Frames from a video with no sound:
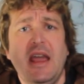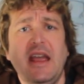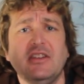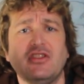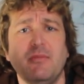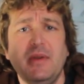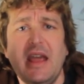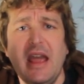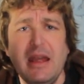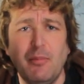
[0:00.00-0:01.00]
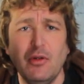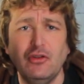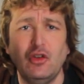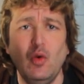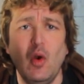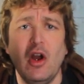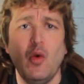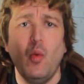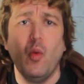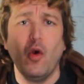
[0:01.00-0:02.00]
is to be able to
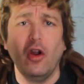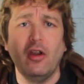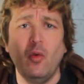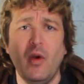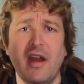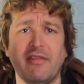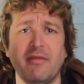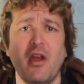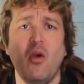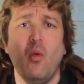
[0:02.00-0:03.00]
work with